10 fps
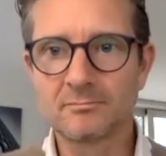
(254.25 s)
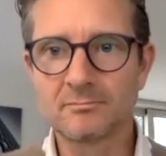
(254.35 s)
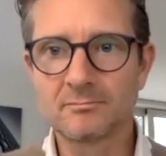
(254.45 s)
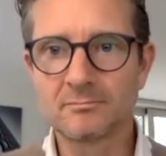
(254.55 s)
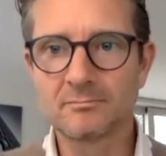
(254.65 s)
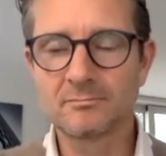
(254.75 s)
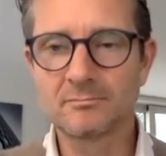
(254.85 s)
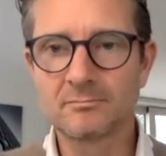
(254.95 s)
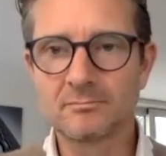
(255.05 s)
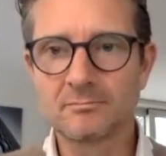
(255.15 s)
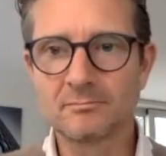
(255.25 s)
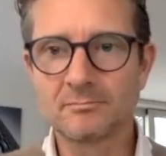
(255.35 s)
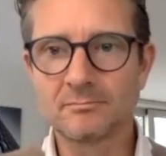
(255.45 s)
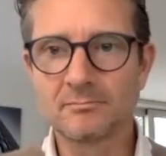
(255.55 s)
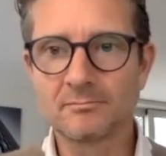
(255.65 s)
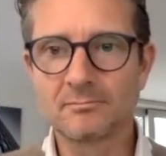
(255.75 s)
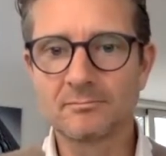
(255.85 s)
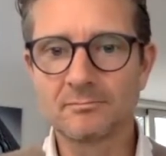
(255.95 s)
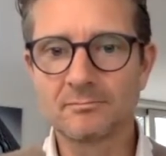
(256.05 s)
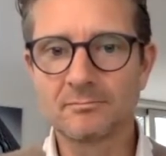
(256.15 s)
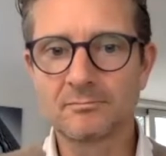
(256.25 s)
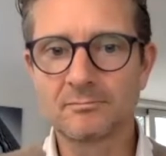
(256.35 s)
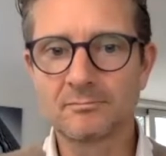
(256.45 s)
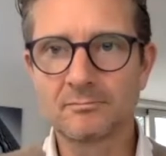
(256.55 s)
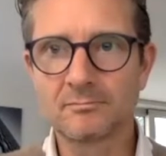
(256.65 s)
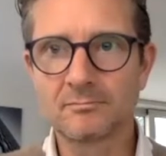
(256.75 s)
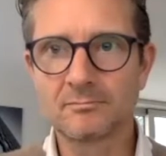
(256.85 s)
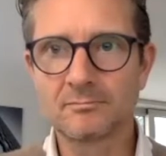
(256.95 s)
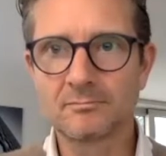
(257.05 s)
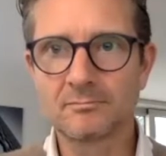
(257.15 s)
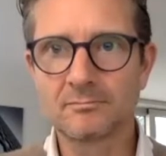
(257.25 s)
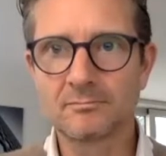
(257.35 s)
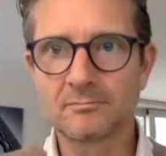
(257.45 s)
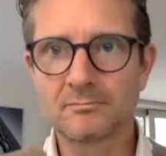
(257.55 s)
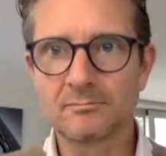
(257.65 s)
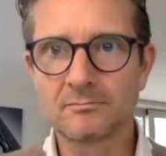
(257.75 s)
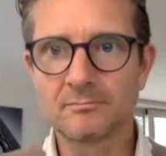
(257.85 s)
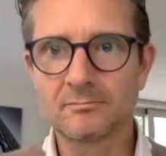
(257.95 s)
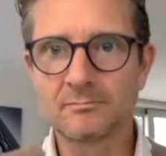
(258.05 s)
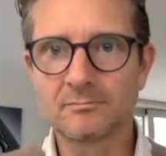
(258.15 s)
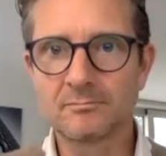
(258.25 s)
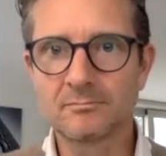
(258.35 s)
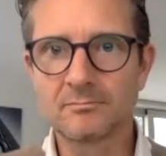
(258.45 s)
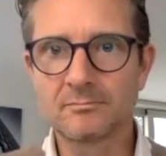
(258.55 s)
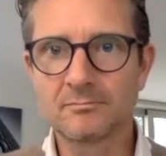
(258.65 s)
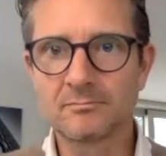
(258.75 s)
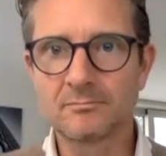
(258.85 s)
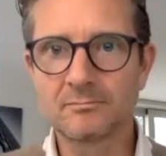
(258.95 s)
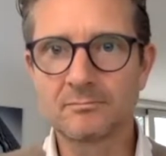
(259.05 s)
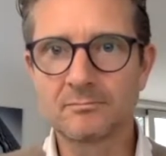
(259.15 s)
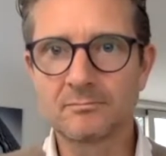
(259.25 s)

No words are spoken by the person on screen.